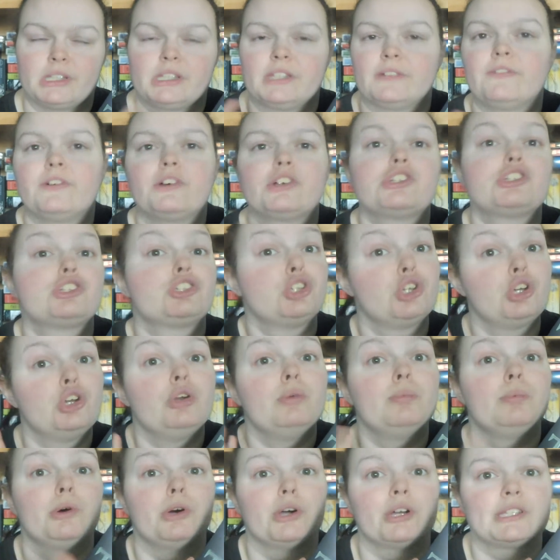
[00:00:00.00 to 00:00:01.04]
The first two
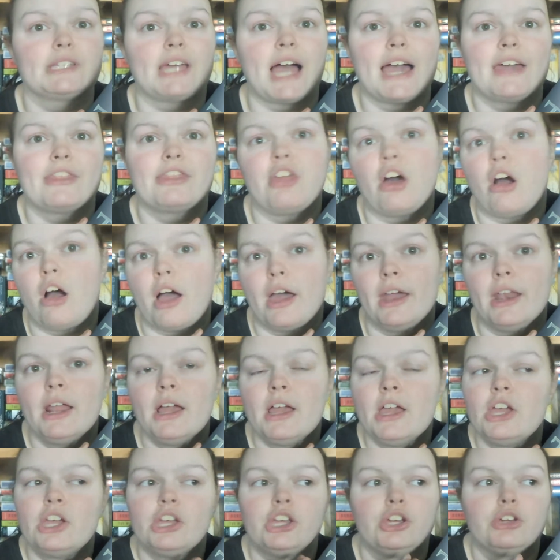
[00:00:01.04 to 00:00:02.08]
books, I thought,
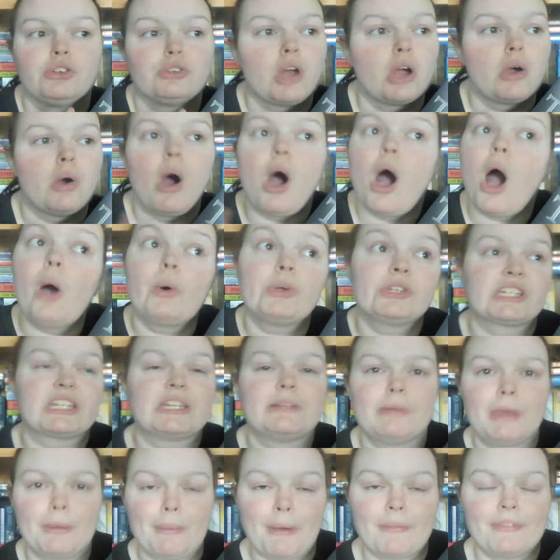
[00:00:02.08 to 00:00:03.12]
you know, oh, it's going
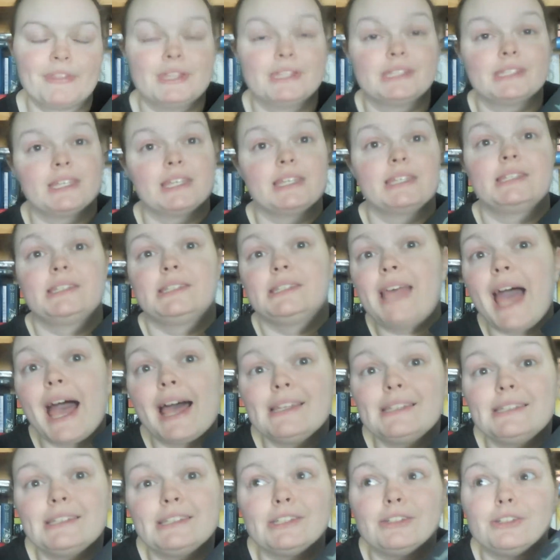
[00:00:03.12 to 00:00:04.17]
to be about this
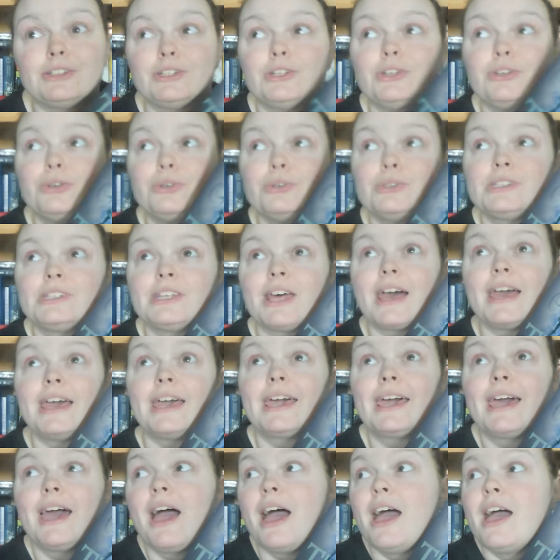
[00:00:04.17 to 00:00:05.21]
assassin who's
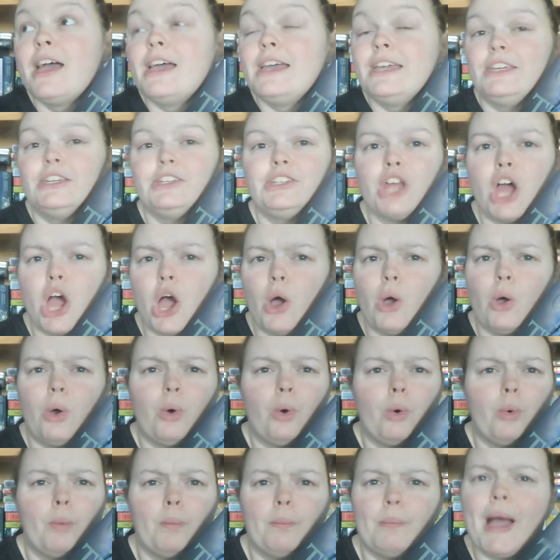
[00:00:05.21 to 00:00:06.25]
like, you
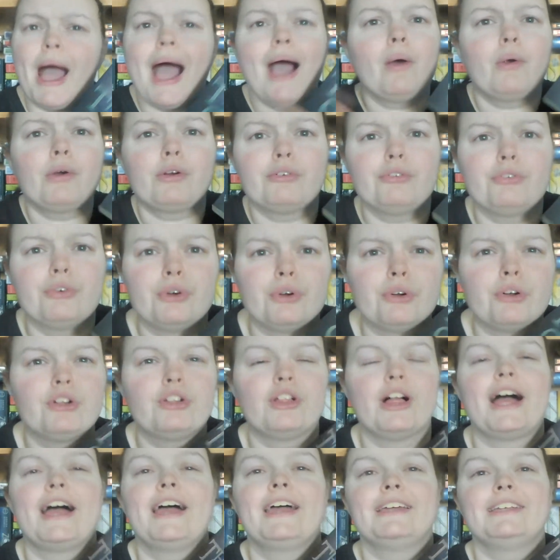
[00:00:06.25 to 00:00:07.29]
know, powerful
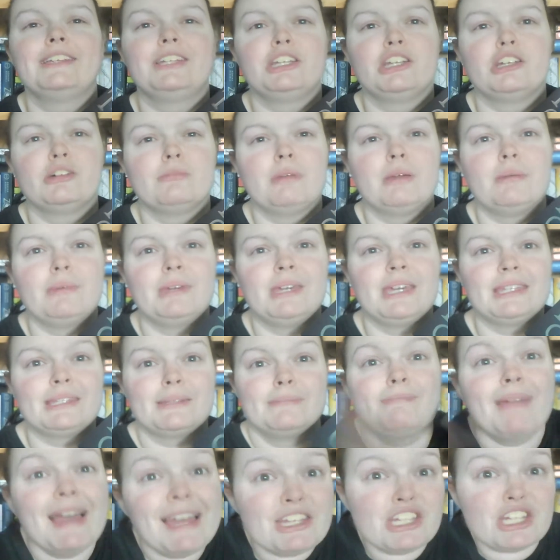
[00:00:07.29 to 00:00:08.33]
and, you know, maybe gets
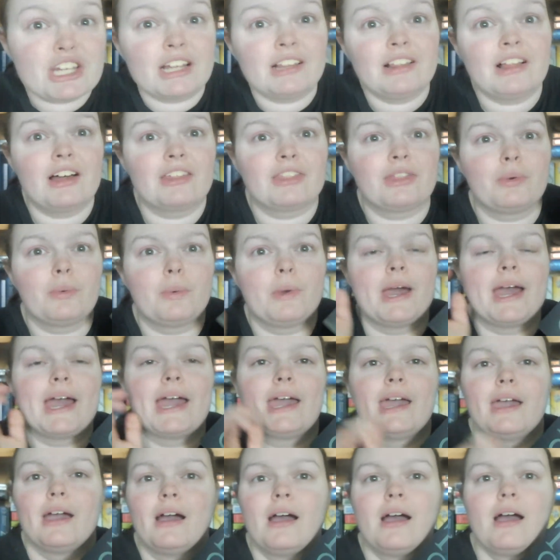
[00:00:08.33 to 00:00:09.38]
magic along the
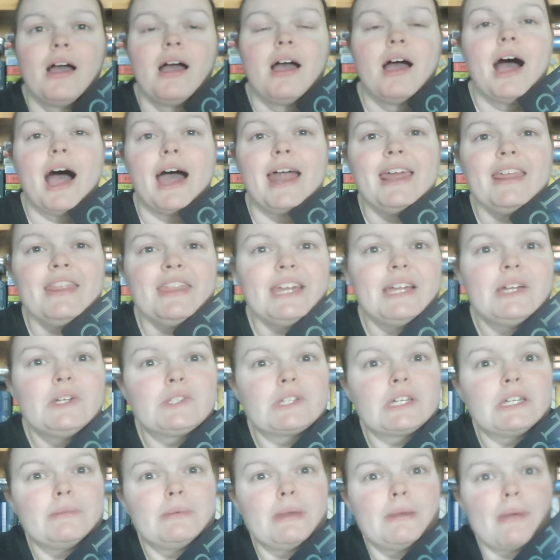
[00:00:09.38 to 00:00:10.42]
way. I didn't think it was
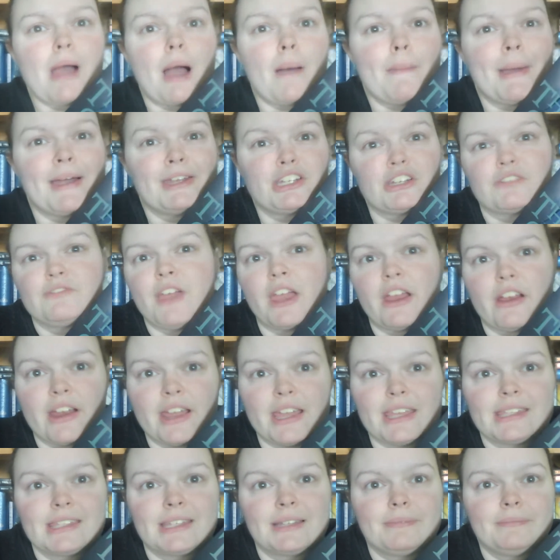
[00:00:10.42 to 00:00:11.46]
going to be about magic
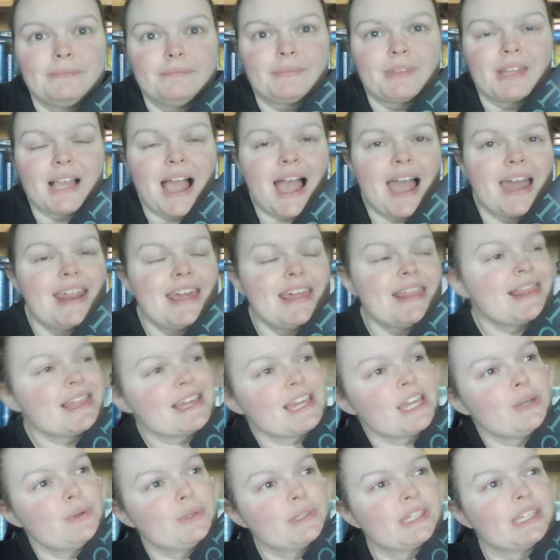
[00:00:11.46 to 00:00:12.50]
fairies. I didn't
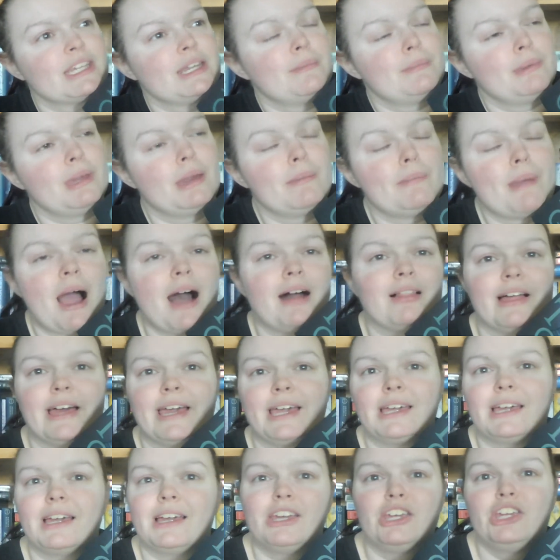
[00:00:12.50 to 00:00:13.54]
think it was going to be about
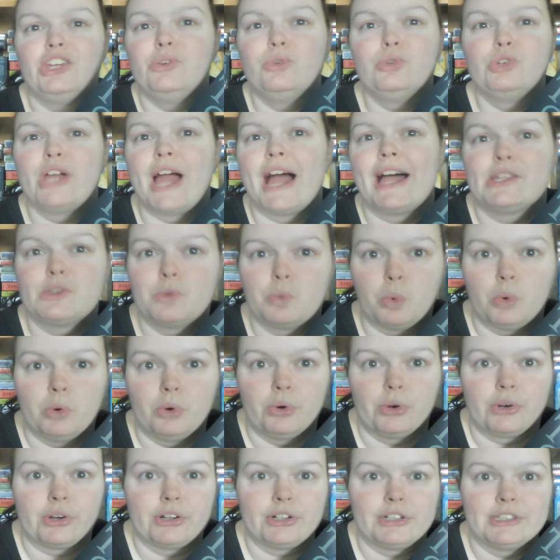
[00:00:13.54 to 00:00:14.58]
like huge ass
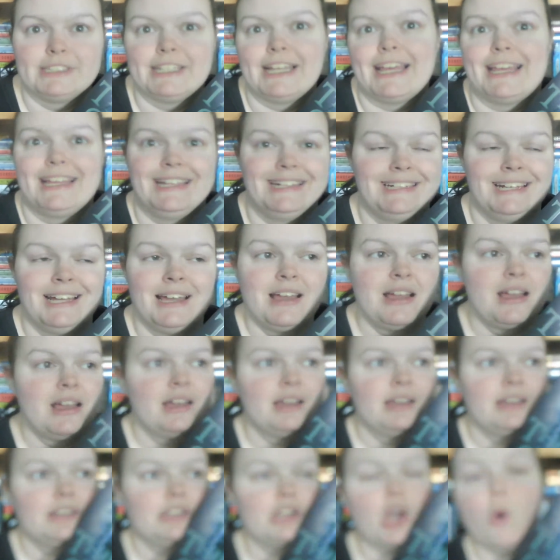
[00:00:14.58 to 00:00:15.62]
wars and
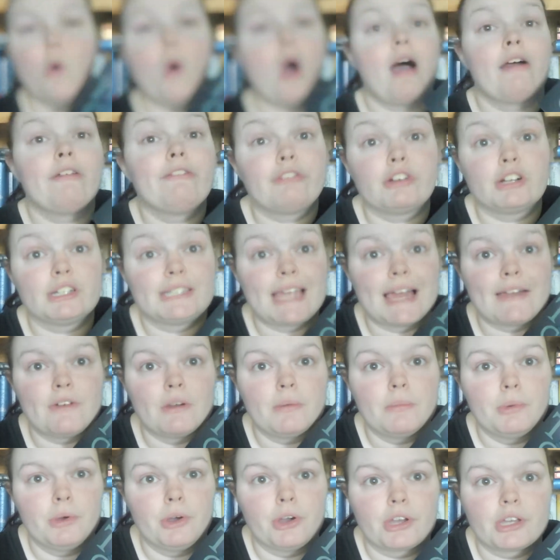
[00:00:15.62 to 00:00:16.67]
go on for seven
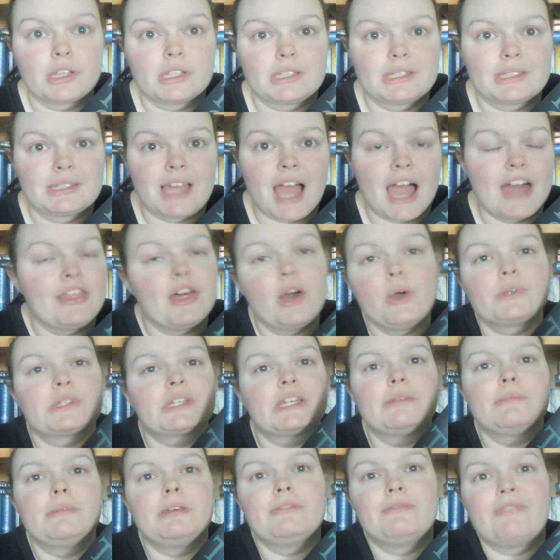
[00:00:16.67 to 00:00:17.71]
books. I thought it was
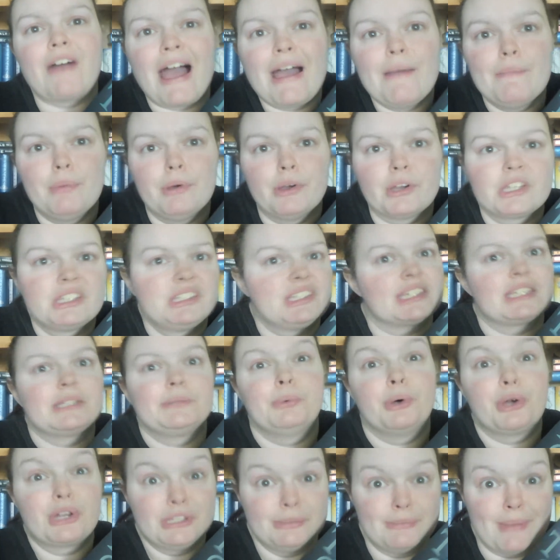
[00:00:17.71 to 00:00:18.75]
going to be five books, six
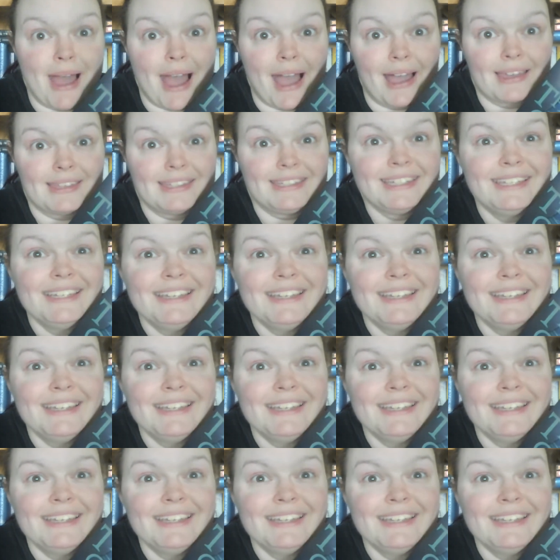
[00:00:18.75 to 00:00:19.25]
books max.